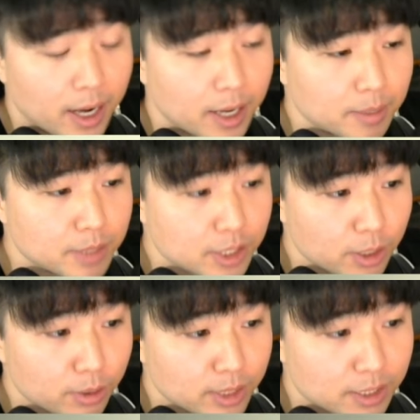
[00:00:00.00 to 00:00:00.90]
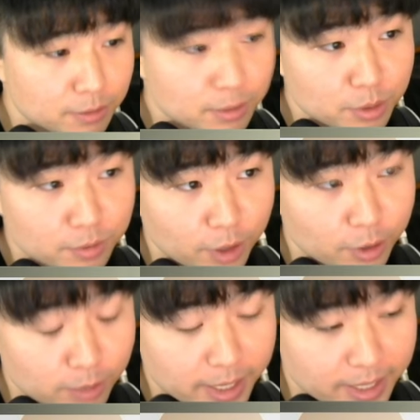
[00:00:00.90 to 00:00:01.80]
So it's a free move on
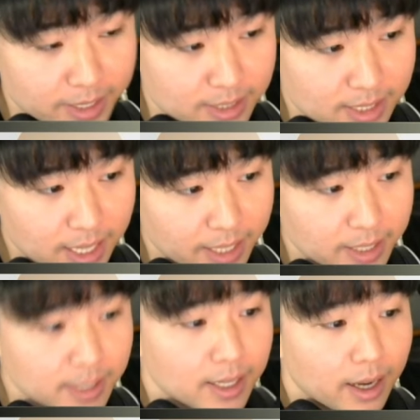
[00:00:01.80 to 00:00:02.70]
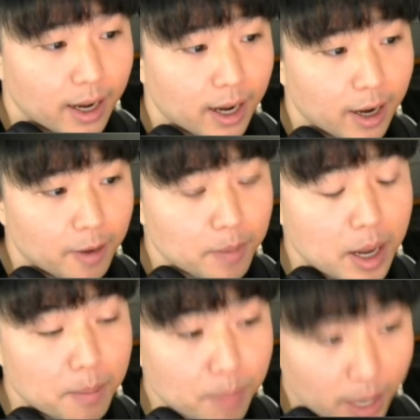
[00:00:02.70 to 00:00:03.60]
the right-hand side.
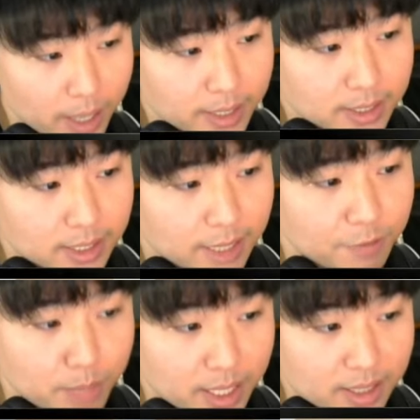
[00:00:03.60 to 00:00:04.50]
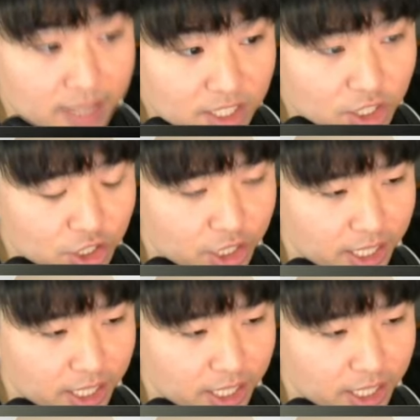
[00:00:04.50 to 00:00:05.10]
But if you make this exchange,